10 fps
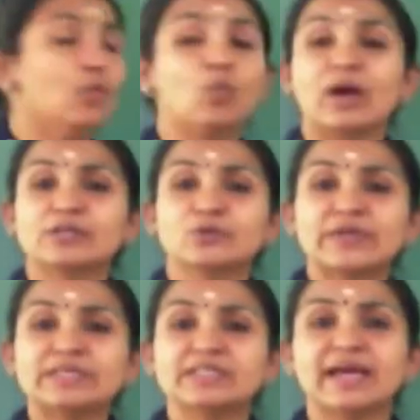
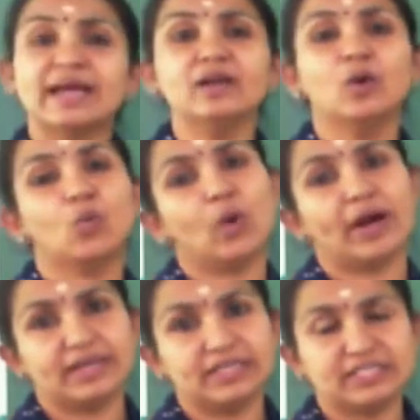120 and
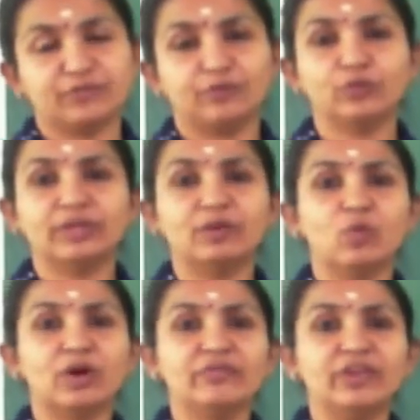180. For that
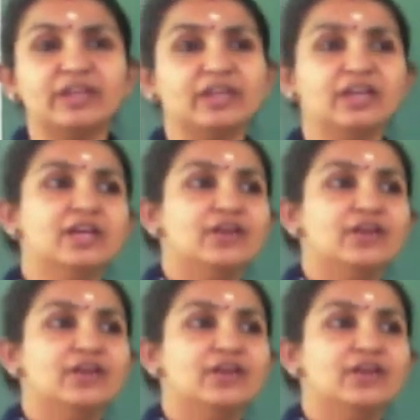what we need?